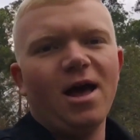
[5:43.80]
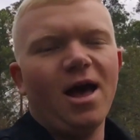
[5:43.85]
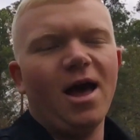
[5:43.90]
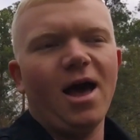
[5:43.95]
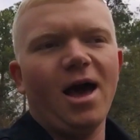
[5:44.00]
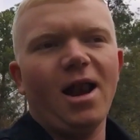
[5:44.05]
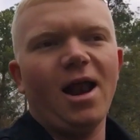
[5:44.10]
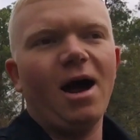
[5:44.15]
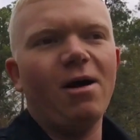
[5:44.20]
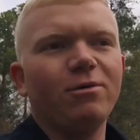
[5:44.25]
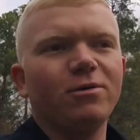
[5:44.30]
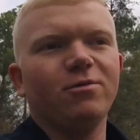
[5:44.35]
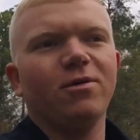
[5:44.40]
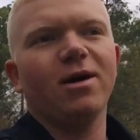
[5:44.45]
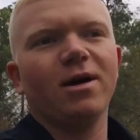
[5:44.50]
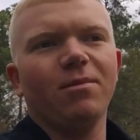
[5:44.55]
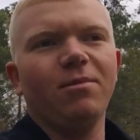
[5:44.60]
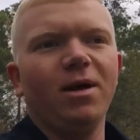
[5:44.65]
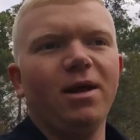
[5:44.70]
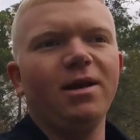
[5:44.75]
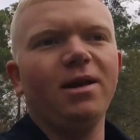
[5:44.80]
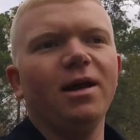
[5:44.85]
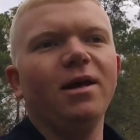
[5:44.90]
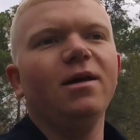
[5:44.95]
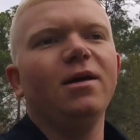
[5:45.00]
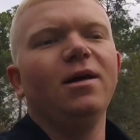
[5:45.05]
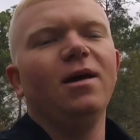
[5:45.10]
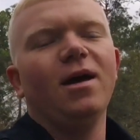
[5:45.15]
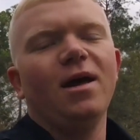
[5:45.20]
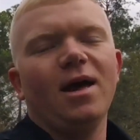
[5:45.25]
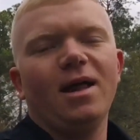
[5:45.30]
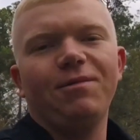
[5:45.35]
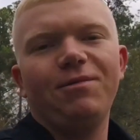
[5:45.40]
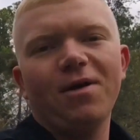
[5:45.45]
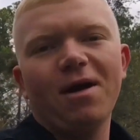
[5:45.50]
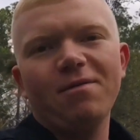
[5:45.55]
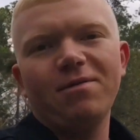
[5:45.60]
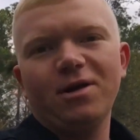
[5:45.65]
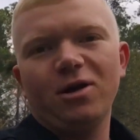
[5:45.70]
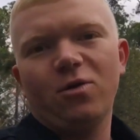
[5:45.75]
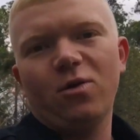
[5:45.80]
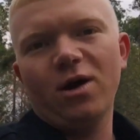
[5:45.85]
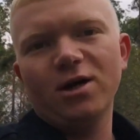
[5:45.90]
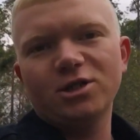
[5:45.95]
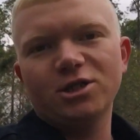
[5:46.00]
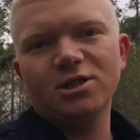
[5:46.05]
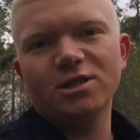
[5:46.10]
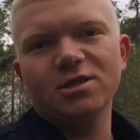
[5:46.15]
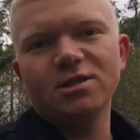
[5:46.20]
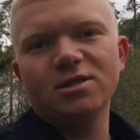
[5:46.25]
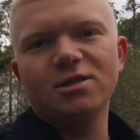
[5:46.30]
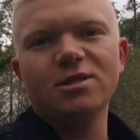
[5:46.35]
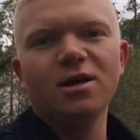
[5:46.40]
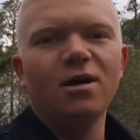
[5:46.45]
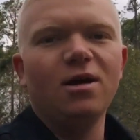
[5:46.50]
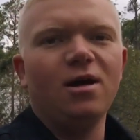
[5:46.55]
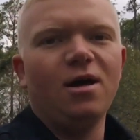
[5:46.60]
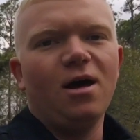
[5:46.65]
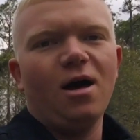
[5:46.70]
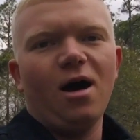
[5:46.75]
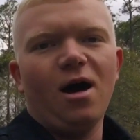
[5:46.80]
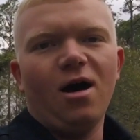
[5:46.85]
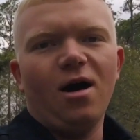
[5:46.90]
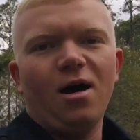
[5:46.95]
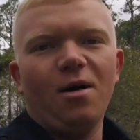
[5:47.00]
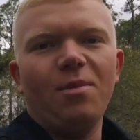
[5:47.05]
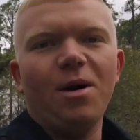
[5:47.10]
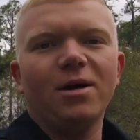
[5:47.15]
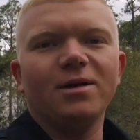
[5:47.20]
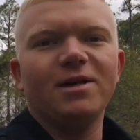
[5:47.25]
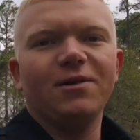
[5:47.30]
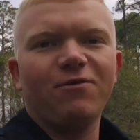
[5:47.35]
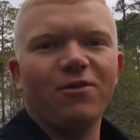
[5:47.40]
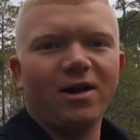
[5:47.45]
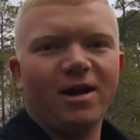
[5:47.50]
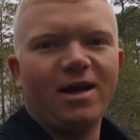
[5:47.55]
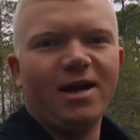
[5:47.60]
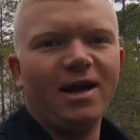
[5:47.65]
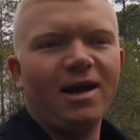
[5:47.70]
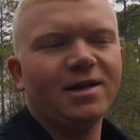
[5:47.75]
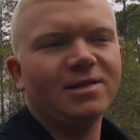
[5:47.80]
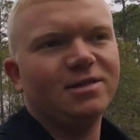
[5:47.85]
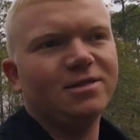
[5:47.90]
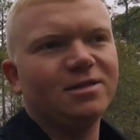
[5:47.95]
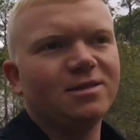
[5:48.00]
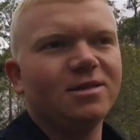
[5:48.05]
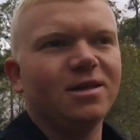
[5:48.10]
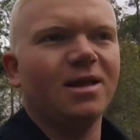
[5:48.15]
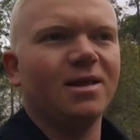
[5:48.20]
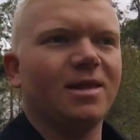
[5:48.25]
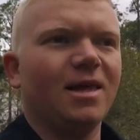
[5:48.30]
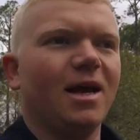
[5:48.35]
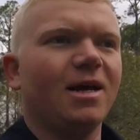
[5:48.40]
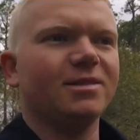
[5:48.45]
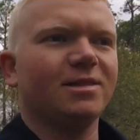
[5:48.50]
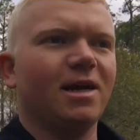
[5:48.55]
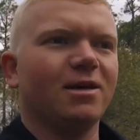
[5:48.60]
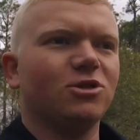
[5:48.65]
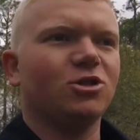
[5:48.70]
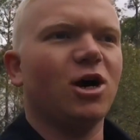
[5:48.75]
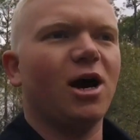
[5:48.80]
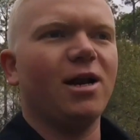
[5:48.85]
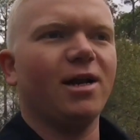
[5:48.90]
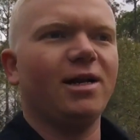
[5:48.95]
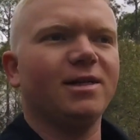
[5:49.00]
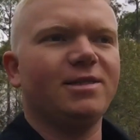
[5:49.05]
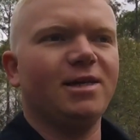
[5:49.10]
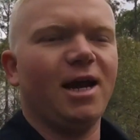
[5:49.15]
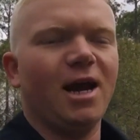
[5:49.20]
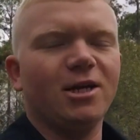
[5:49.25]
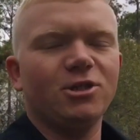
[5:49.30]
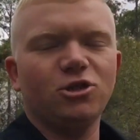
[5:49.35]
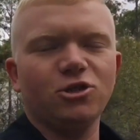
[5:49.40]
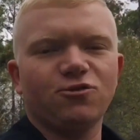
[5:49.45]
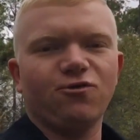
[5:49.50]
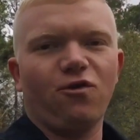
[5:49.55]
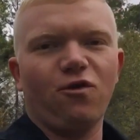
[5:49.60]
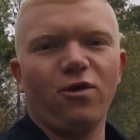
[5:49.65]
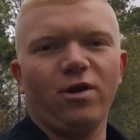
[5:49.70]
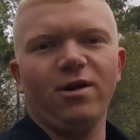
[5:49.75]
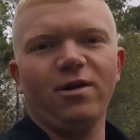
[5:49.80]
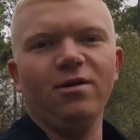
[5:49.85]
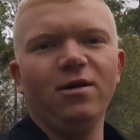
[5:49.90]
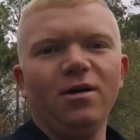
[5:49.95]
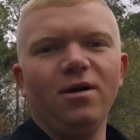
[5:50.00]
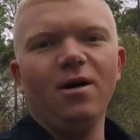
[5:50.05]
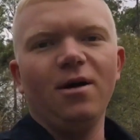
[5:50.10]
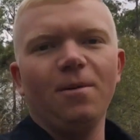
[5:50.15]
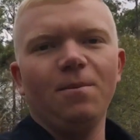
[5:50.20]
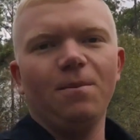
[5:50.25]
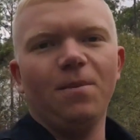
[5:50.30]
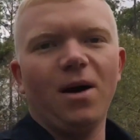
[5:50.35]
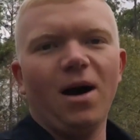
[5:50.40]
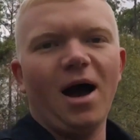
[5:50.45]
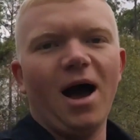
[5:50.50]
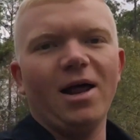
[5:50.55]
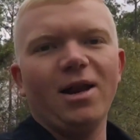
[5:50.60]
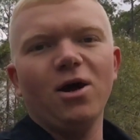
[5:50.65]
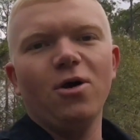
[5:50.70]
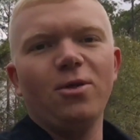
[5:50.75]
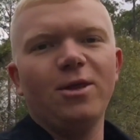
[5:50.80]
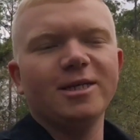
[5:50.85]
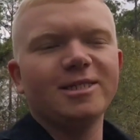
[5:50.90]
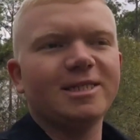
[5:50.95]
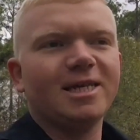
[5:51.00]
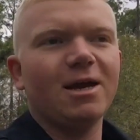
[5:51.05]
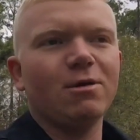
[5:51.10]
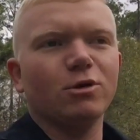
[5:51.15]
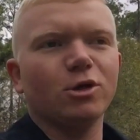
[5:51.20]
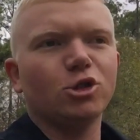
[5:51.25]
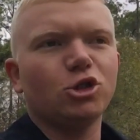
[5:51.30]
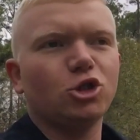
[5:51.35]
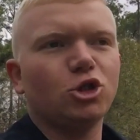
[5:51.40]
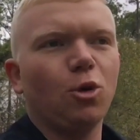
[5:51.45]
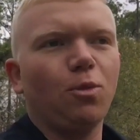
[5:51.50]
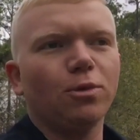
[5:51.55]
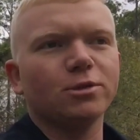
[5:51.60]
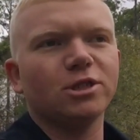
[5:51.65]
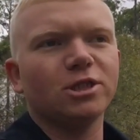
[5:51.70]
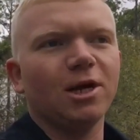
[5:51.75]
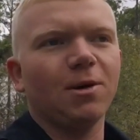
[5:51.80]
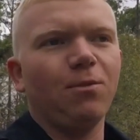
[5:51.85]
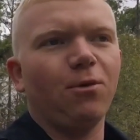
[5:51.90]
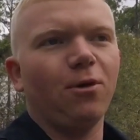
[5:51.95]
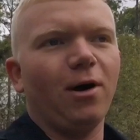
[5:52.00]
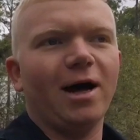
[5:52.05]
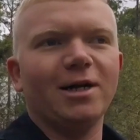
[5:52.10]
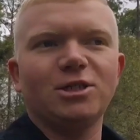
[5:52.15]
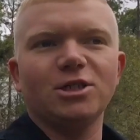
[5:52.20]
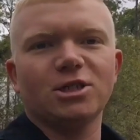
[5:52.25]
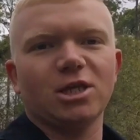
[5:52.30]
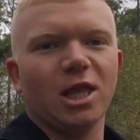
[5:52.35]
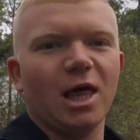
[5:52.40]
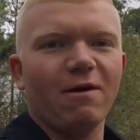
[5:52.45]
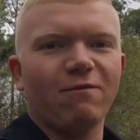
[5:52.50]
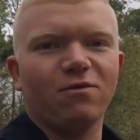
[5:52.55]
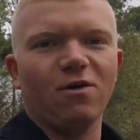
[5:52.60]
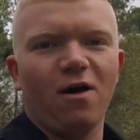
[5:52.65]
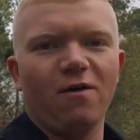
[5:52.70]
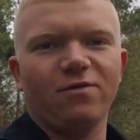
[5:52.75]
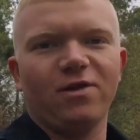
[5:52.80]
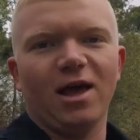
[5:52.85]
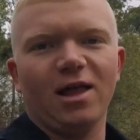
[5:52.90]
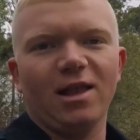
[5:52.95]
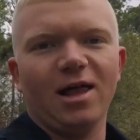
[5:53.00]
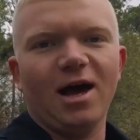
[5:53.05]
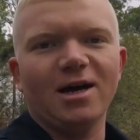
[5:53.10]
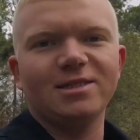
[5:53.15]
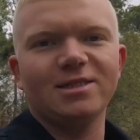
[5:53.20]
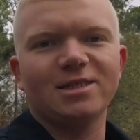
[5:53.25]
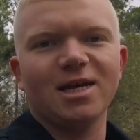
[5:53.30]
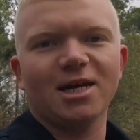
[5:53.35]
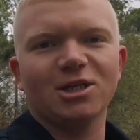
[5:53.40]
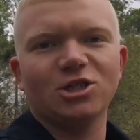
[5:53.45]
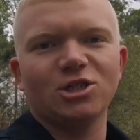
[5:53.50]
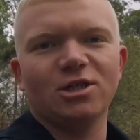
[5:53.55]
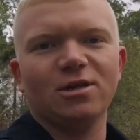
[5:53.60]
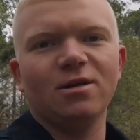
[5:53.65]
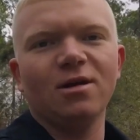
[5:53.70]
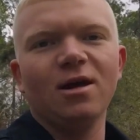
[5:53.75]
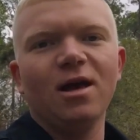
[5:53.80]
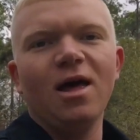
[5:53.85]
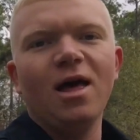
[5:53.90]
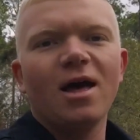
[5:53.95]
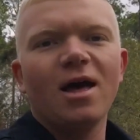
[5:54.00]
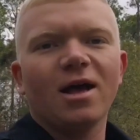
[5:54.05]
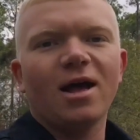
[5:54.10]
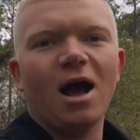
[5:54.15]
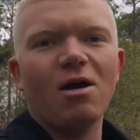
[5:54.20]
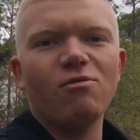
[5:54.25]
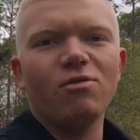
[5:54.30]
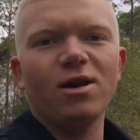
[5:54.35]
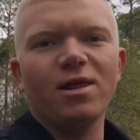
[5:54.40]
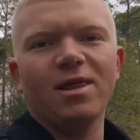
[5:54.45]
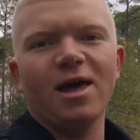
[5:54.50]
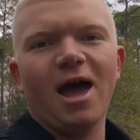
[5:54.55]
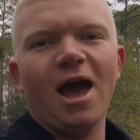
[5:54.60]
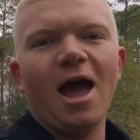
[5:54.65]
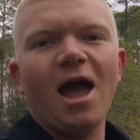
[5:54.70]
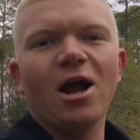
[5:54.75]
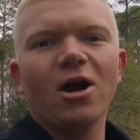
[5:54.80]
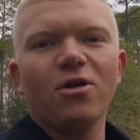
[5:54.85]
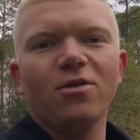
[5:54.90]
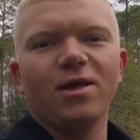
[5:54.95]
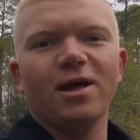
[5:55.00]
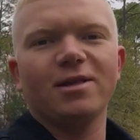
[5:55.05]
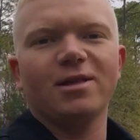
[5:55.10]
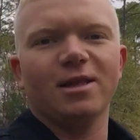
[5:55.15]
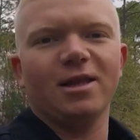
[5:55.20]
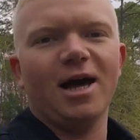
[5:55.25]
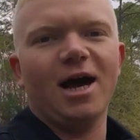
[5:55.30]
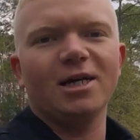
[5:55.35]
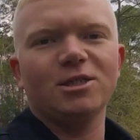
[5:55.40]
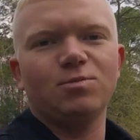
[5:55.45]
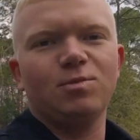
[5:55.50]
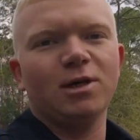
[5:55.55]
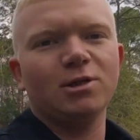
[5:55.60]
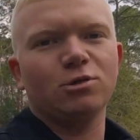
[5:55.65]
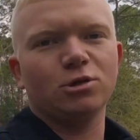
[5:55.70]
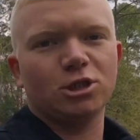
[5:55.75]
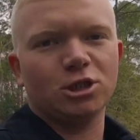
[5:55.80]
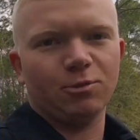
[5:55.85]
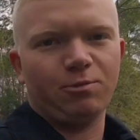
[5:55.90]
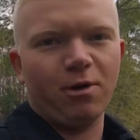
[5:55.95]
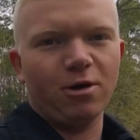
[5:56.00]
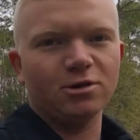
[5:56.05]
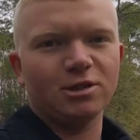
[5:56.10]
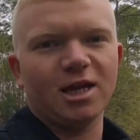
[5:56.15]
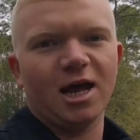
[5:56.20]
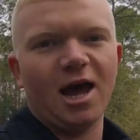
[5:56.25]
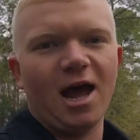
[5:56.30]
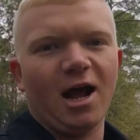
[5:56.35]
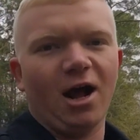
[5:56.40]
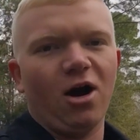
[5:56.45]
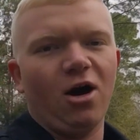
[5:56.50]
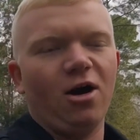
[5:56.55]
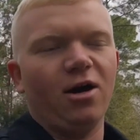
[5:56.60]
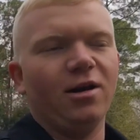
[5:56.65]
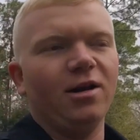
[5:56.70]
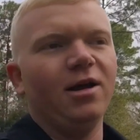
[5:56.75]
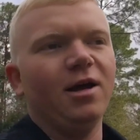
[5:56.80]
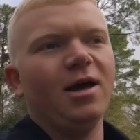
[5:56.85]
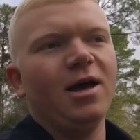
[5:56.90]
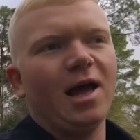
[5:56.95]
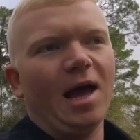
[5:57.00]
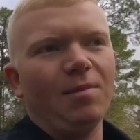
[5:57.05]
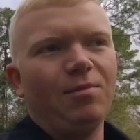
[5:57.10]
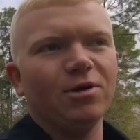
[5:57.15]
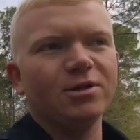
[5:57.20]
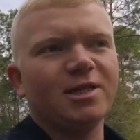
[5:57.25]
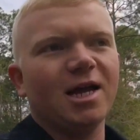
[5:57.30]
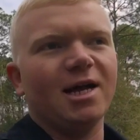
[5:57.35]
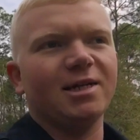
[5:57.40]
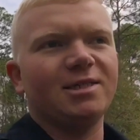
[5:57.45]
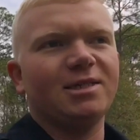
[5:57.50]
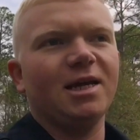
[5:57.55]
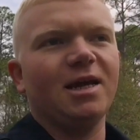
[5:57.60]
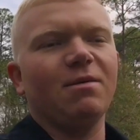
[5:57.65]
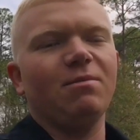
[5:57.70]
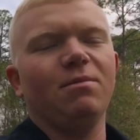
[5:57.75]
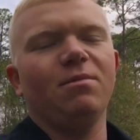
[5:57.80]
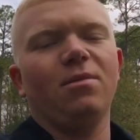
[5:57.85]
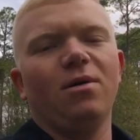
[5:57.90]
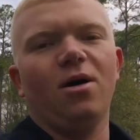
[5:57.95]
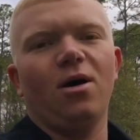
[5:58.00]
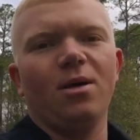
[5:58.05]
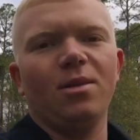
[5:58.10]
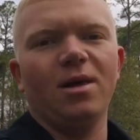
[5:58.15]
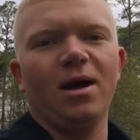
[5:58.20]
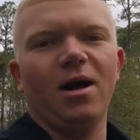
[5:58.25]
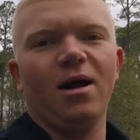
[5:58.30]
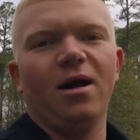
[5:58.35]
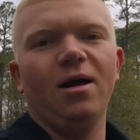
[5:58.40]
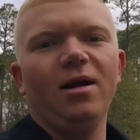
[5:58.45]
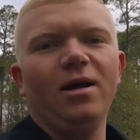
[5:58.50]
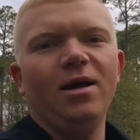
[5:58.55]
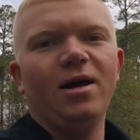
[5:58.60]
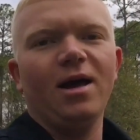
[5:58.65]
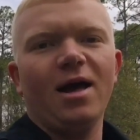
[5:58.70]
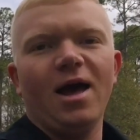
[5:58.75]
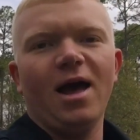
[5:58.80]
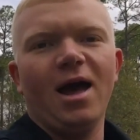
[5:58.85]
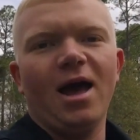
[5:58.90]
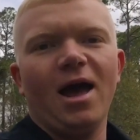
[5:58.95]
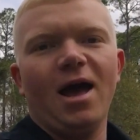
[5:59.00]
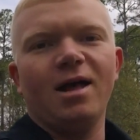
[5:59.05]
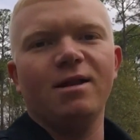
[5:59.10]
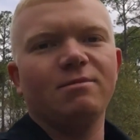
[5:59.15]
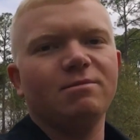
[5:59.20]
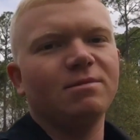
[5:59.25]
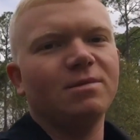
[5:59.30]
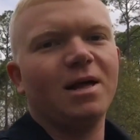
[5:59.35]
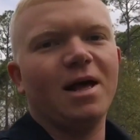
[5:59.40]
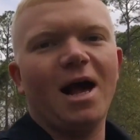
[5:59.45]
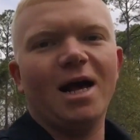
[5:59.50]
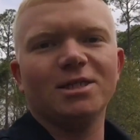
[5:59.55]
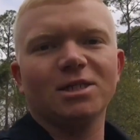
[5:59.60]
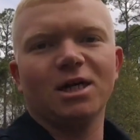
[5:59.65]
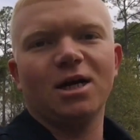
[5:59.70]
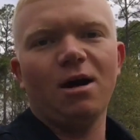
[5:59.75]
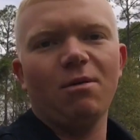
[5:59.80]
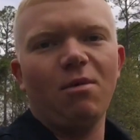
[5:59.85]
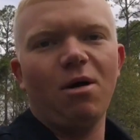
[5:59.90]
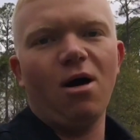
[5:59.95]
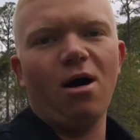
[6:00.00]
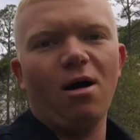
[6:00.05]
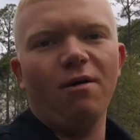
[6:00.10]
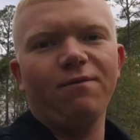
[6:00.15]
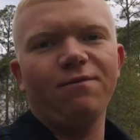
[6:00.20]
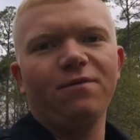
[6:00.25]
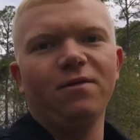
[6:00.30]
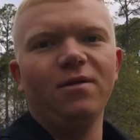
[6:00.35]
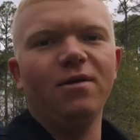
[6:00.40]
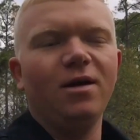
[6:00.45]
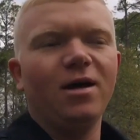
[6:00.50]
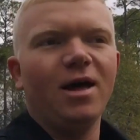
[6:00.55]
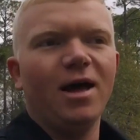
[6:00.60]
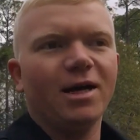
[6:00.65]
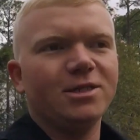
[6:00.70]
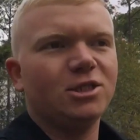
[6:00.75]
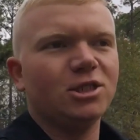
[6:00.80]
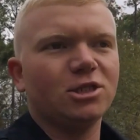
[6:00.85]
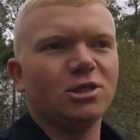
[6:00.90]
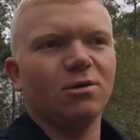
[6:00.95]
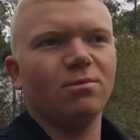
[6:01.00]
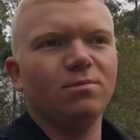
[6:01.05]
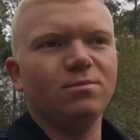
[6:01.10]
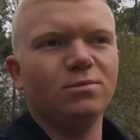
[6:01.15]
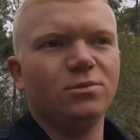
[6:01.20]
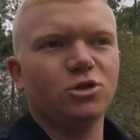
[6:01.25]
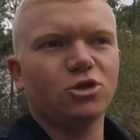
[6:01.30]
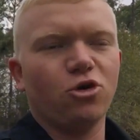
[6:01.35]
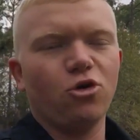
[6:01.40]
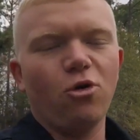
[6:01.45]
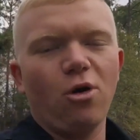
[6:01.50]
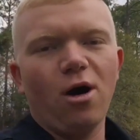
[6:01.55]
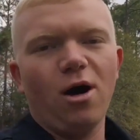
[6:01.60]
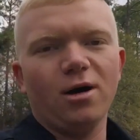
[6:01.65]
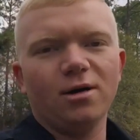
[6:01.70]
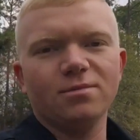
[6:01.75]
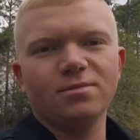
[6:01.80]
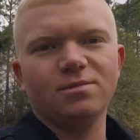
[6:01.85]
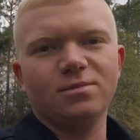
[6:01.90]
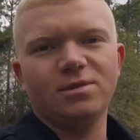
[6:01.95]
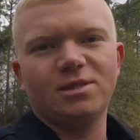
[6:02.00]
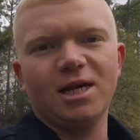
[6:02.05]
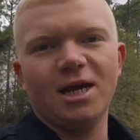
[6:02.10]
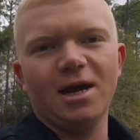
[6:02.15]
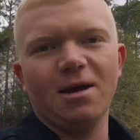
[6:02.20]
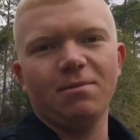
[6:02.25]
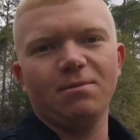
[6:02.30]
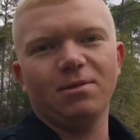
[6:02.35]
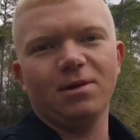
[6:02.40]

and I would recommend it. If you have any questions about different kits and things, I'll try to get the answers for you. But I know this kit was super simple. I just left off that last section, got rid of the hanger that the last piece was supposed to hang on, and put that tip on there, and it hasn't come off. It's just a screw on tip,